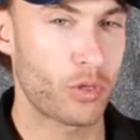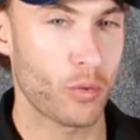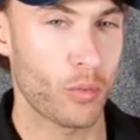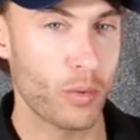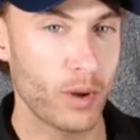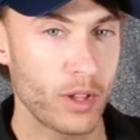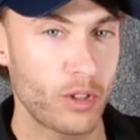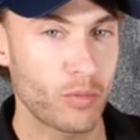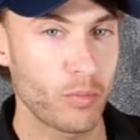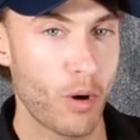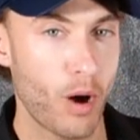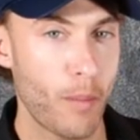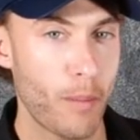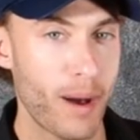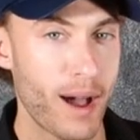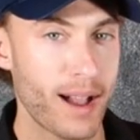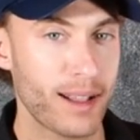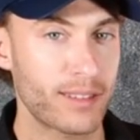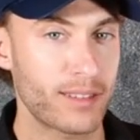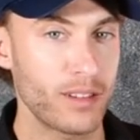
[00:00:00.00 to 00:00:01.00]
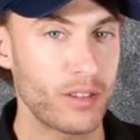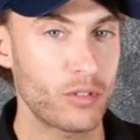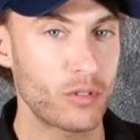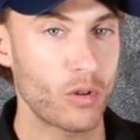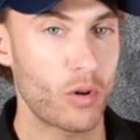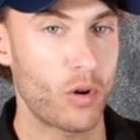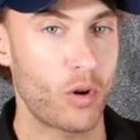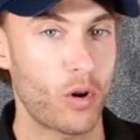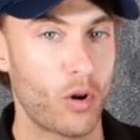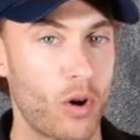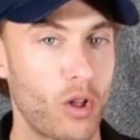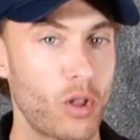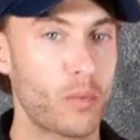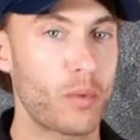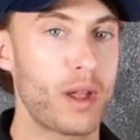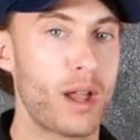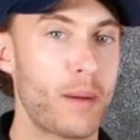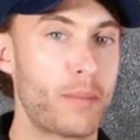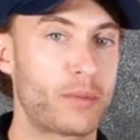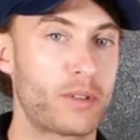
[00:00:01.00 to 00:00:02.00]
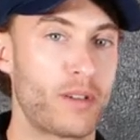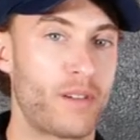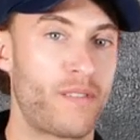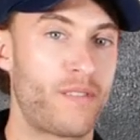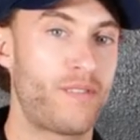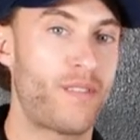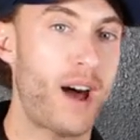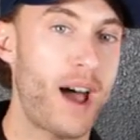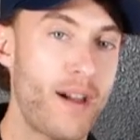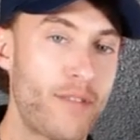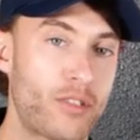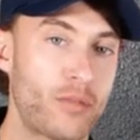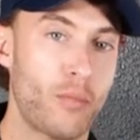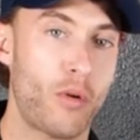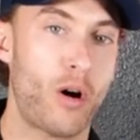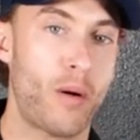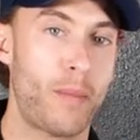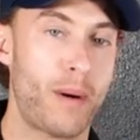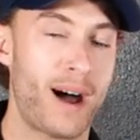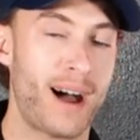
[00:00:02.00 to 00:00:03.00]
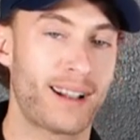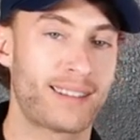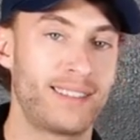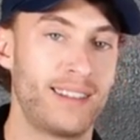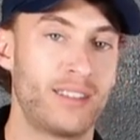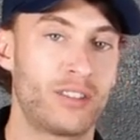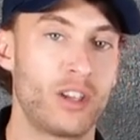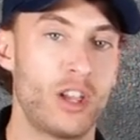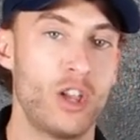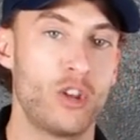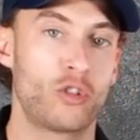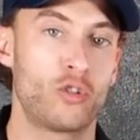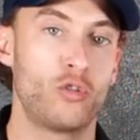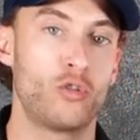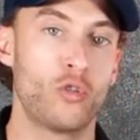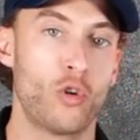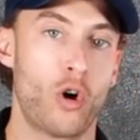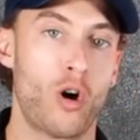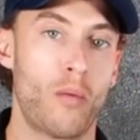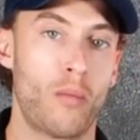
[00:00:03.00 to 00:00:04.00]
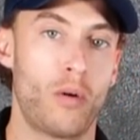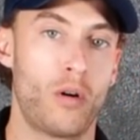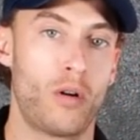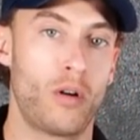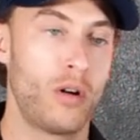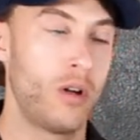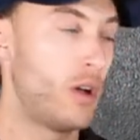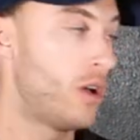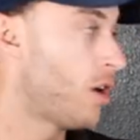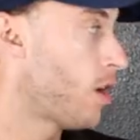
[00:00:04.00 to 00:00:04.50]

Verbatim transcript: three small boxes all the way up to five small boxes is normal.